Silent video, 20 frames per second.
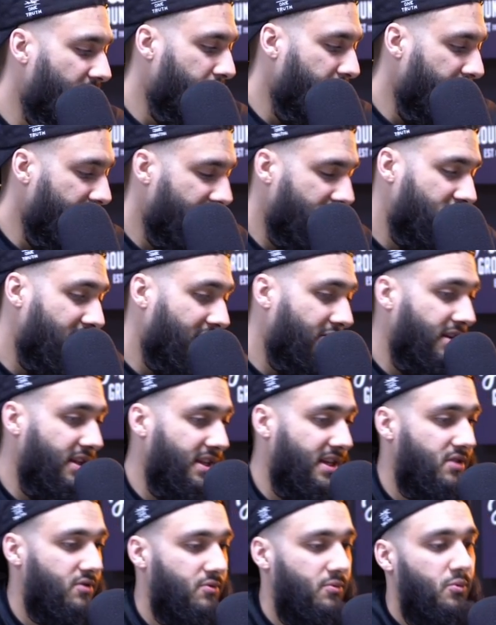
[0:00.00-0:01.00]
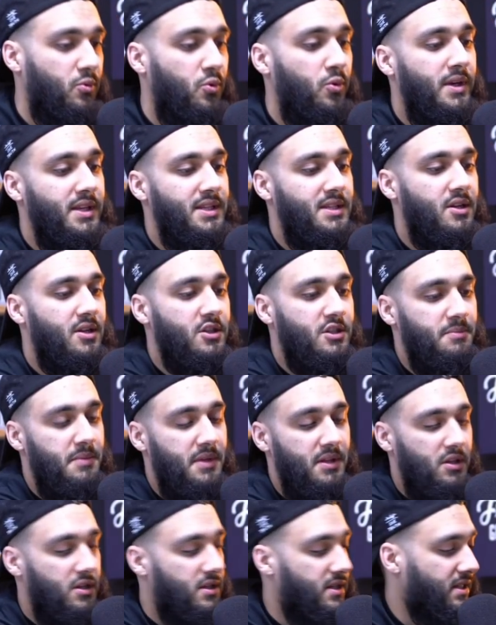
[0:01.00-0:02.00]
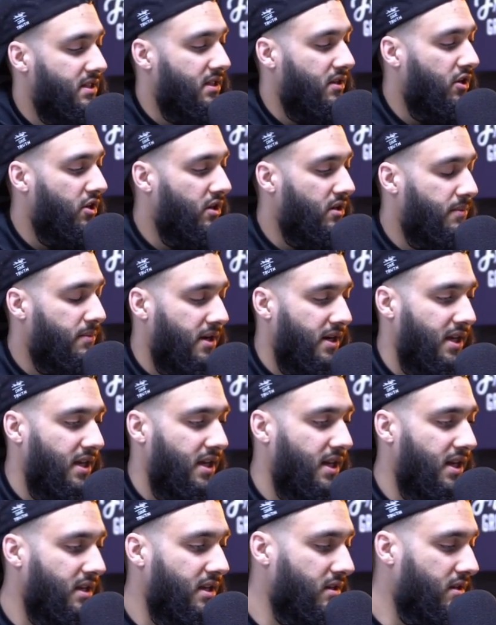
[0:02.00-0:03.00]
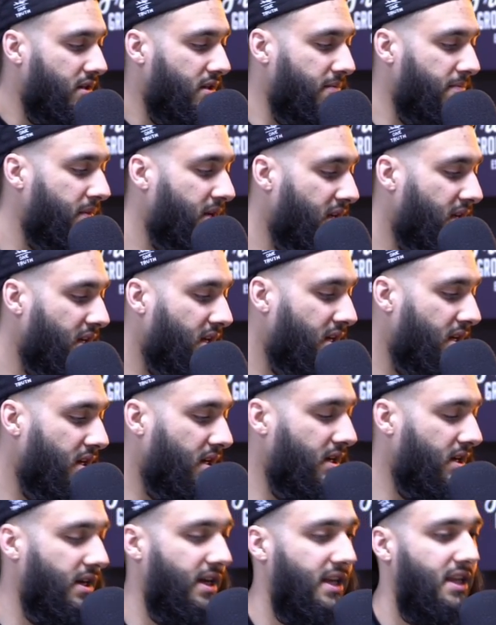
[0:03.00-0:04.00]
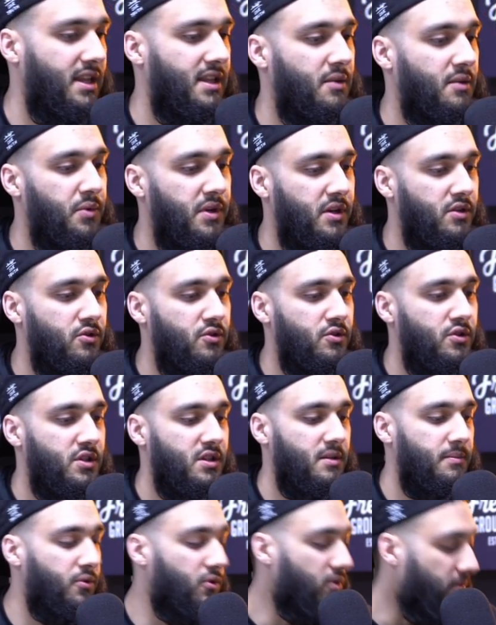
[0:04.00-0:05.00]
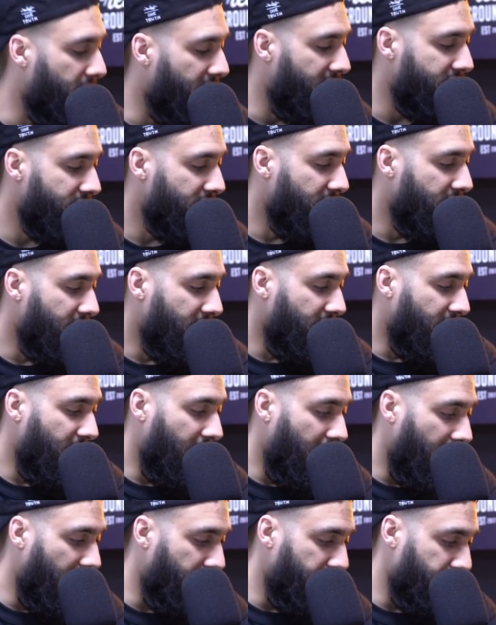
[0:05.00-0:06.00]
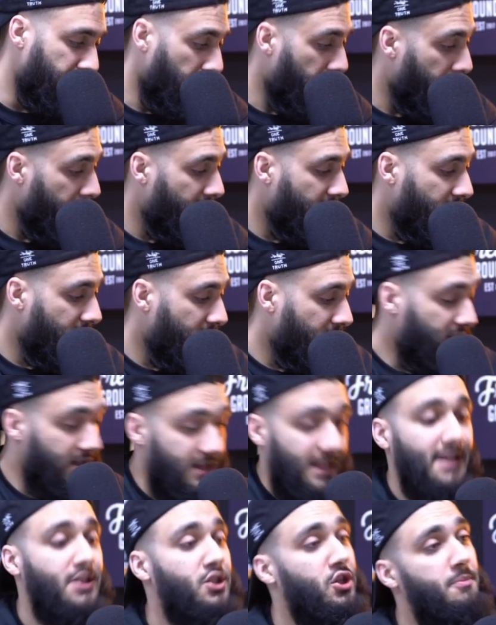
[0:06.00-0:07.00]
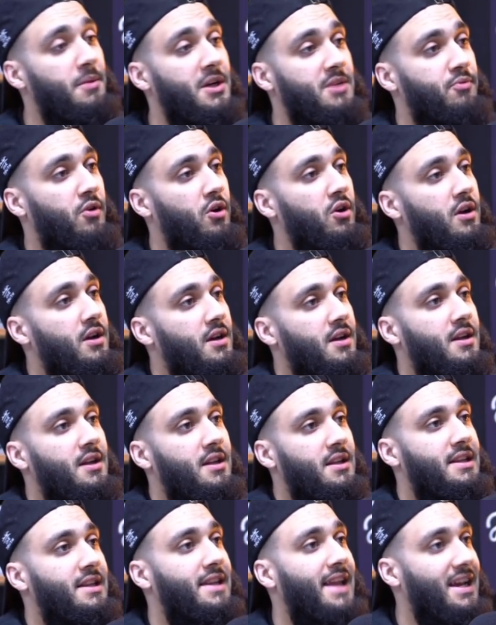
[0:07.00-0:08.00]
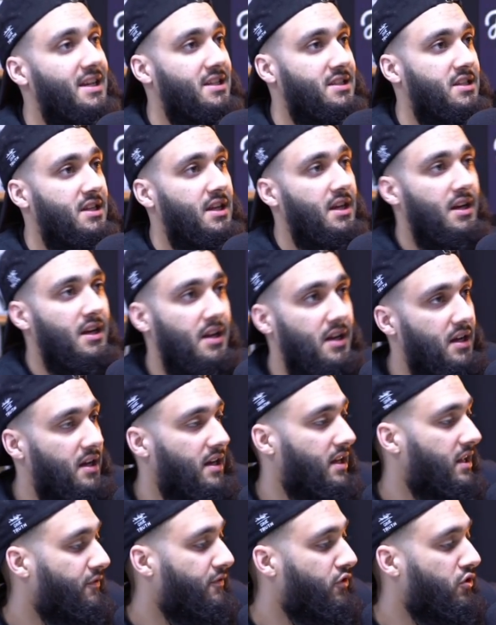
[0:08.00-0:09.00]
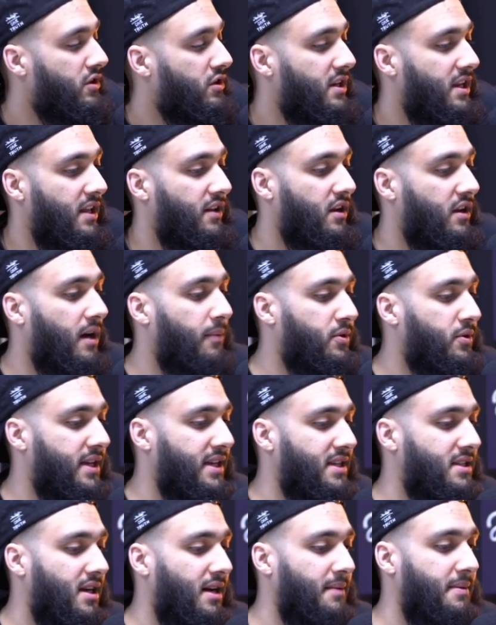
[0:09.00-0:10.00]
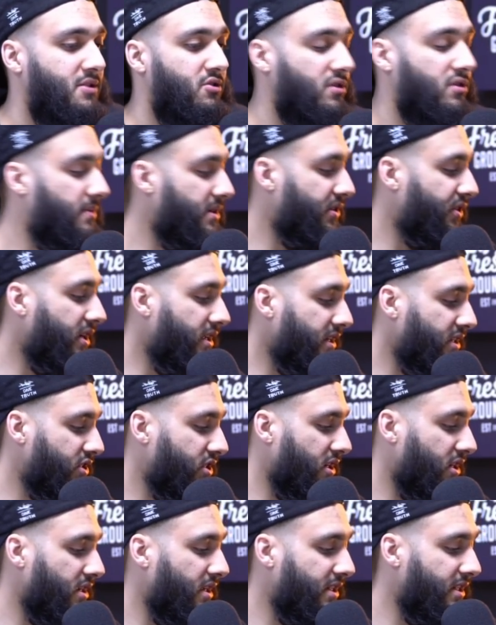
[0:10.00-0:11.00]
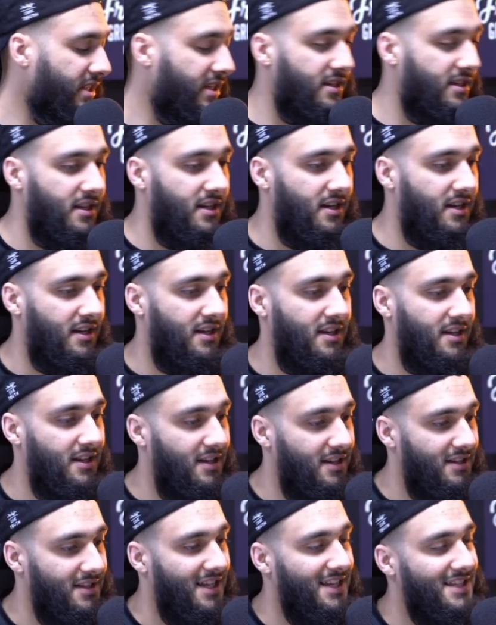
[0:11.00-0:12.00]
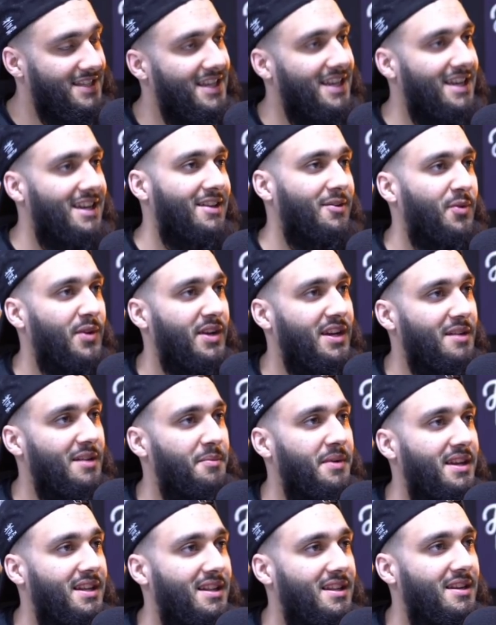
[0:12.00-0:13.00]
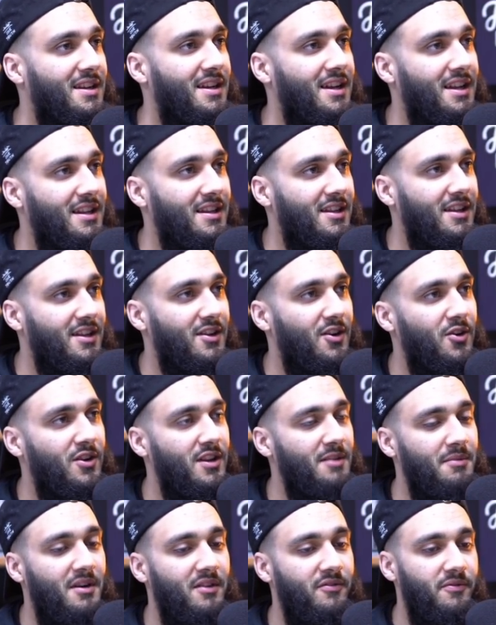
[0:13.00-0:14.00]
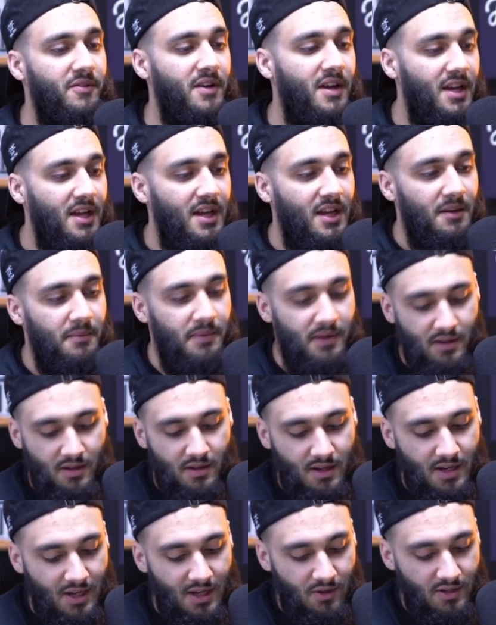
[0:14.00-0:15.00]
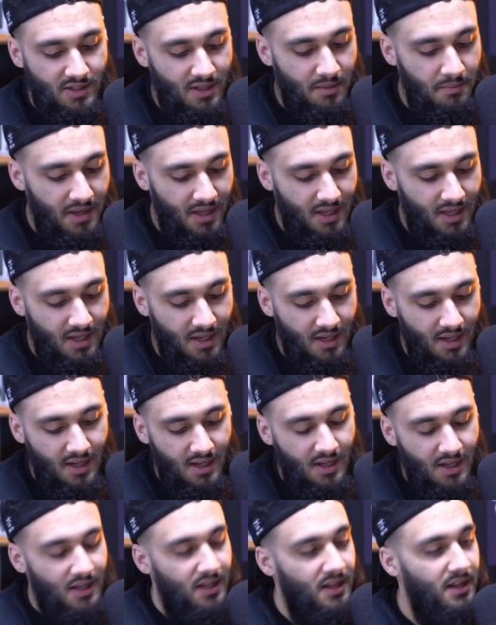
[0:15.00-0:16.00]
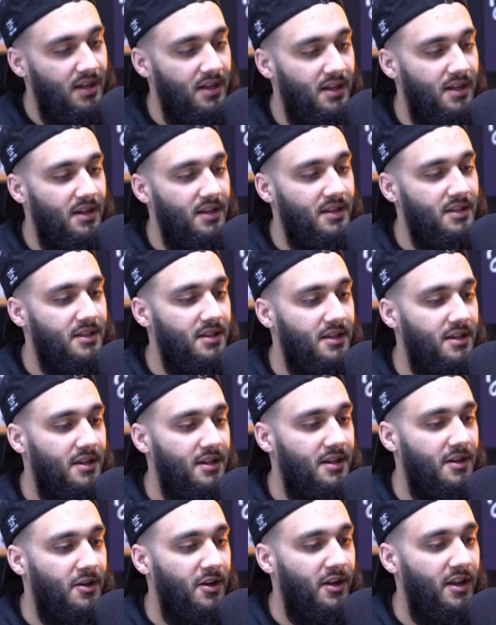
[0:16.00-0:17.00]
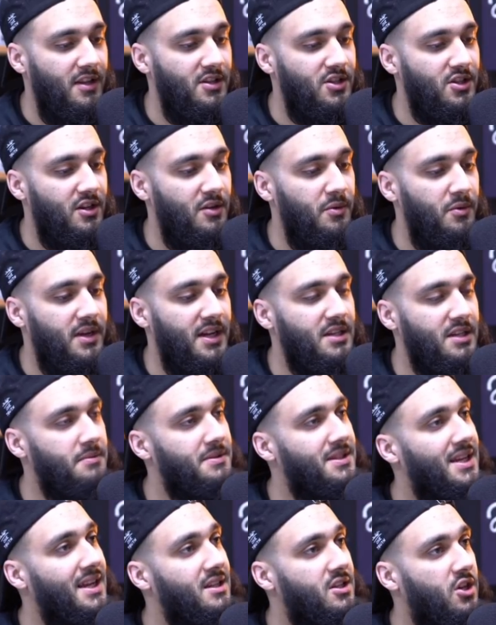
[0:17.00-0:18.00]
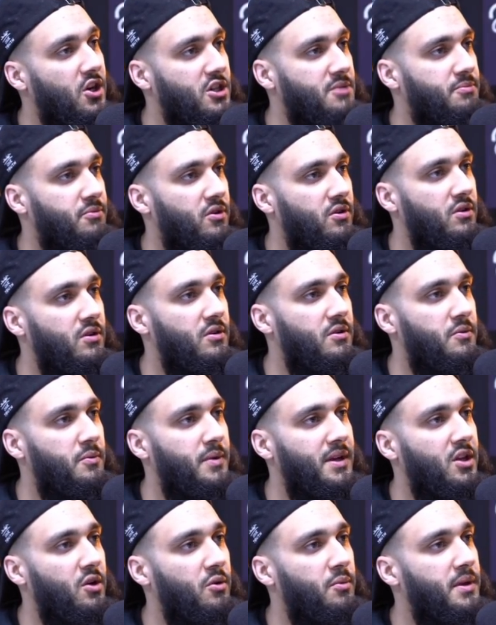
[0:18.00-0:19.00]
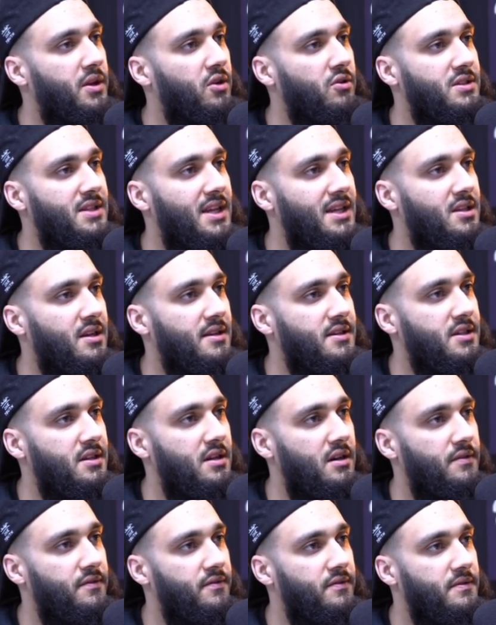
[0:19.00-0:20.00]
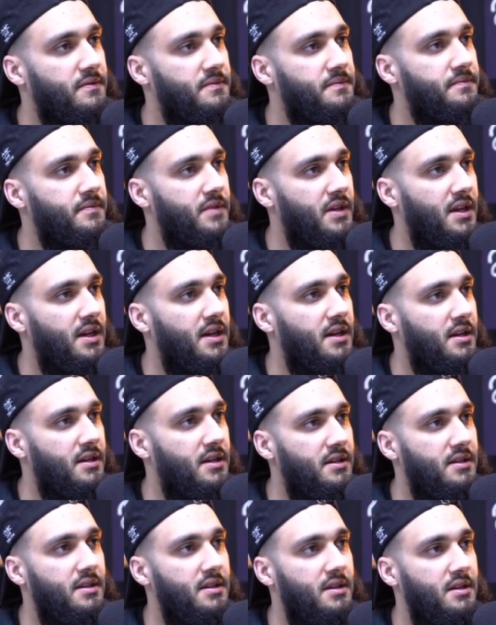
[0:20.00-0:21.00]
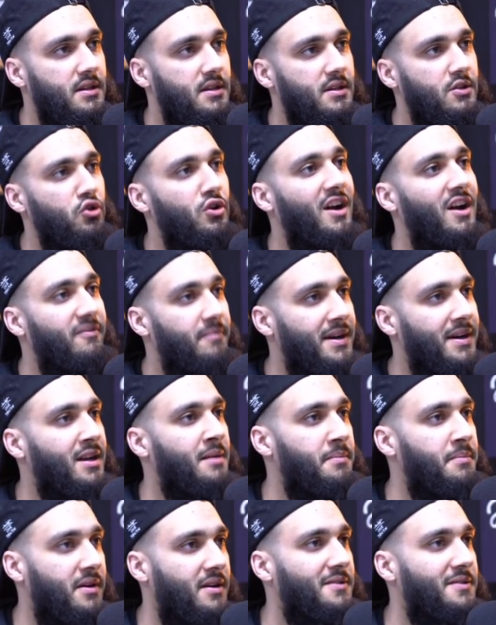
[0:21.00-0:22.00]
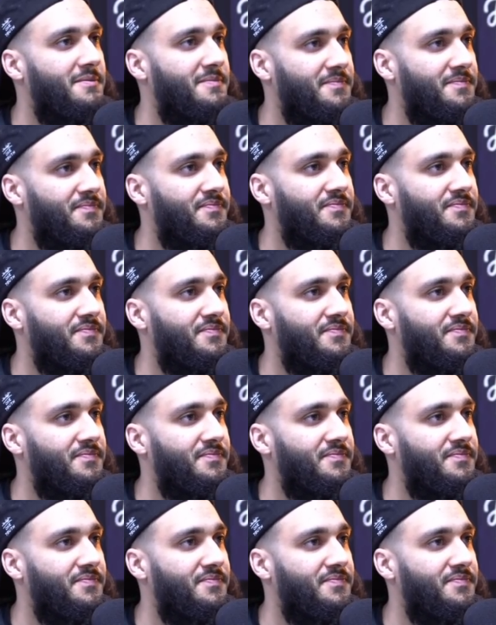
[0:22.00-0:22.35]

It's a charity that's always touched me since I heard about it, and anything that we could do to support, man. Thanks so much, bro. Next, in a couple of days' time, it's Ramadan, inshallah, and then that's it. We're going to be in the holy Ramadan. May Allah allow us to make it. I mean, and inshallah, we'll catch up. Stay in touch, bro. Definitely, we don't stay in touch enough. We don't. But it's like you have my number.